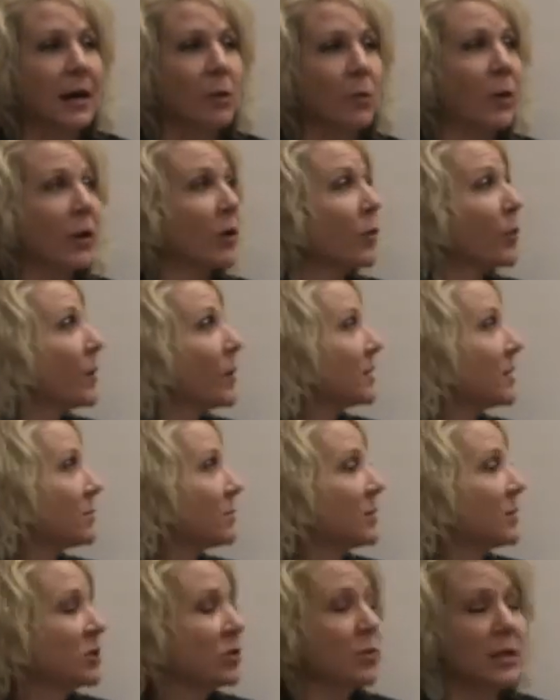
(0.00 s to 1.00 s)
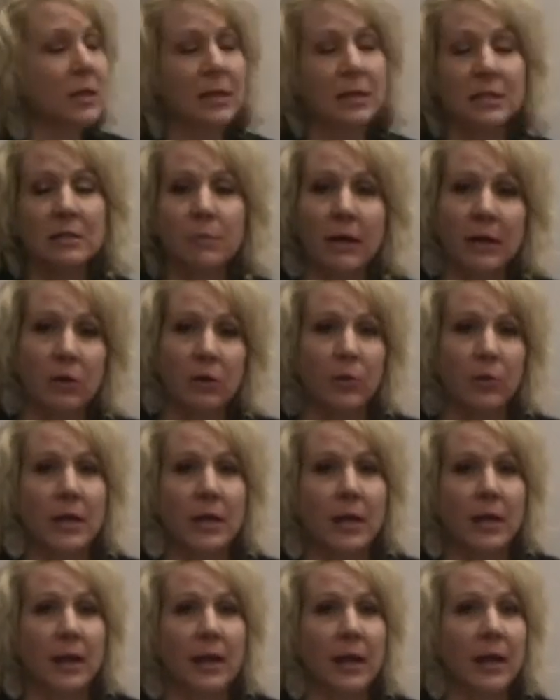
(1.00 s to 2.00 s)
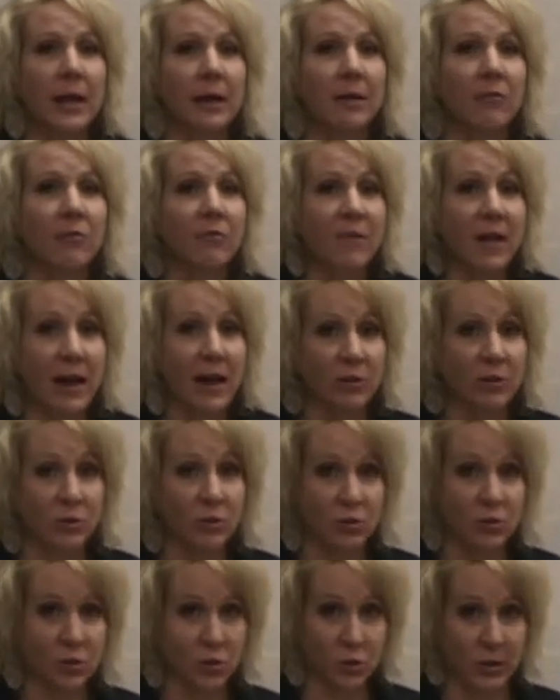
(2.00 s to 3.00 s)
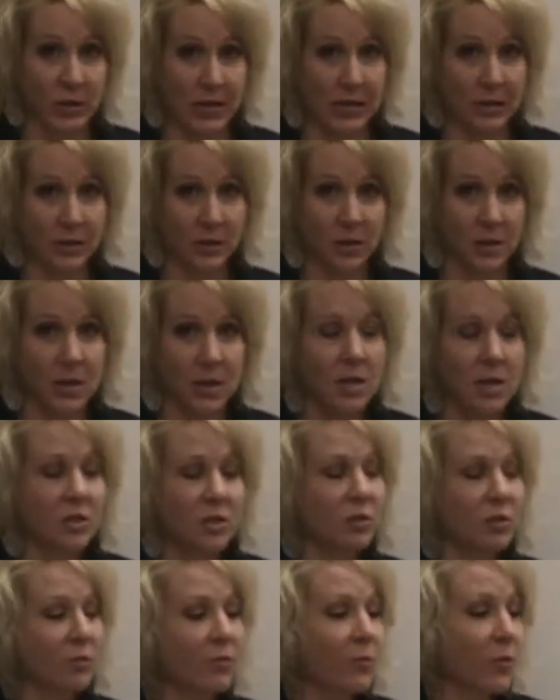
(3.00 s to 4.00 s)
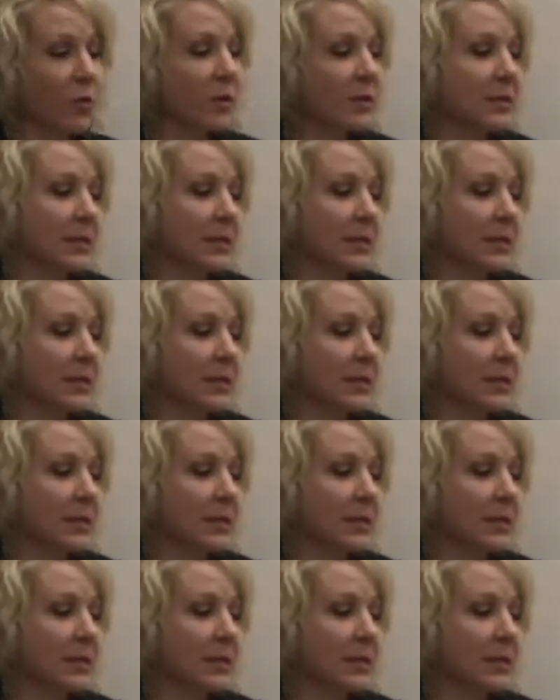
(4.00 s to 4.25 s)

We are going to be doing this by creating a factor tree. So for